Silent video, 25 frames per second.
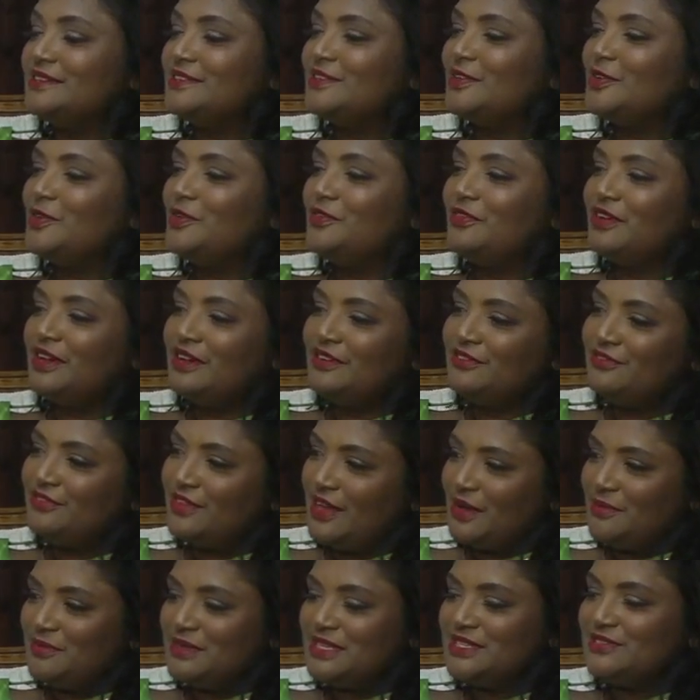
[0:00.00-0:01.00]
So you're very
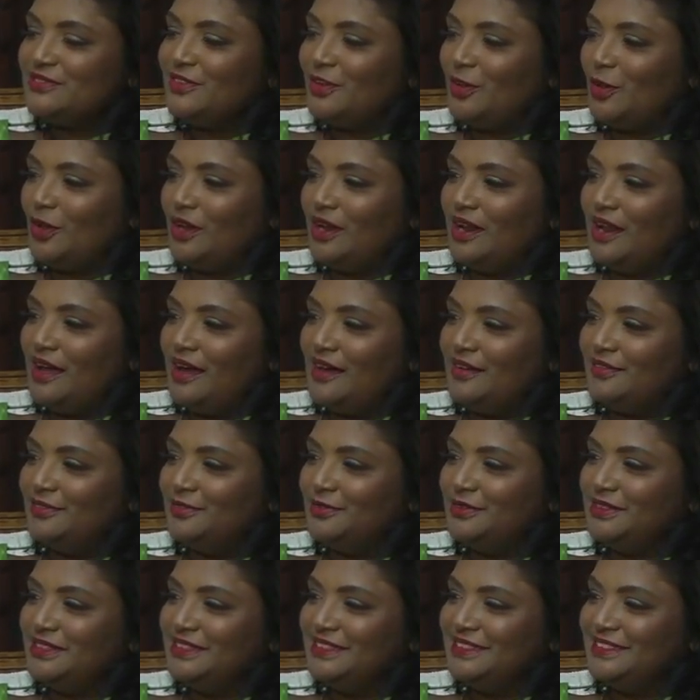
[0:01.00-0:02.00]
famous for your
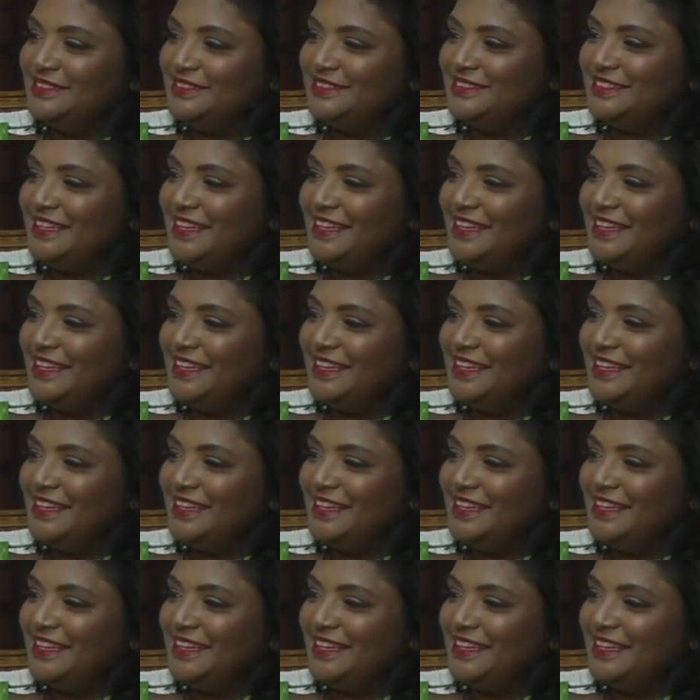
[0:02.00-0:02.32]
laugh, wouldn't you